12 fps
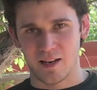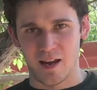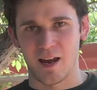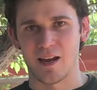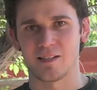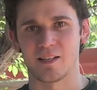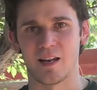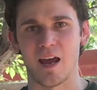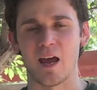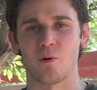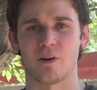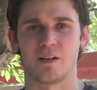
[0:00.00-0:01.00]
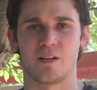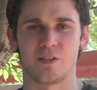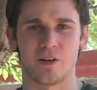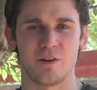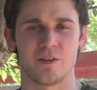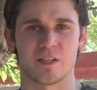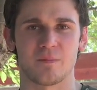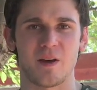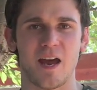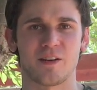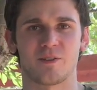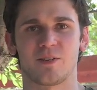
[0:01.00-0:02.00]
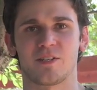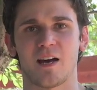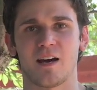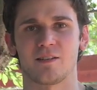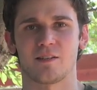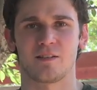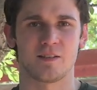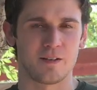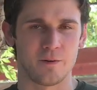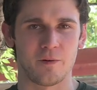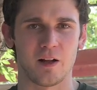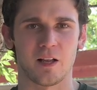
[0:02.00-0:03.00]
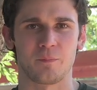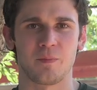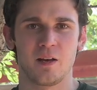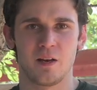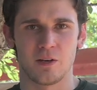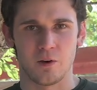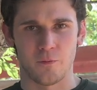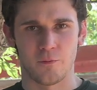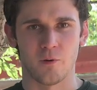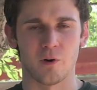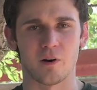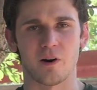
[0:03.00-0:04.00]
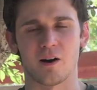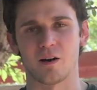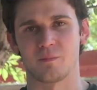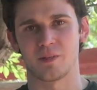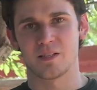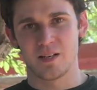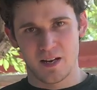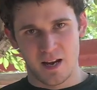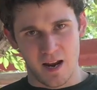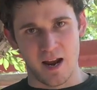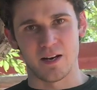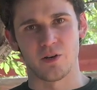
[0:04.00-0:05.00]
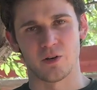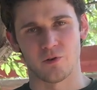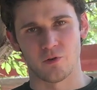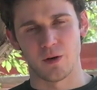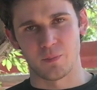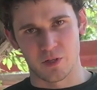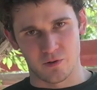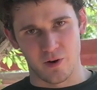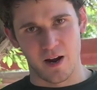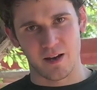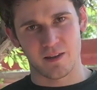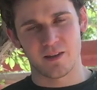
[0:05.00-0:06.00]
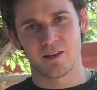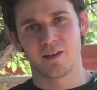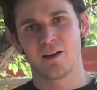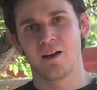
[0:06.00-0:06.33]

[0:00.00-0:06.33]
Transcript: and today I wanted to show you some exercises to develop your forearms and your grip strength.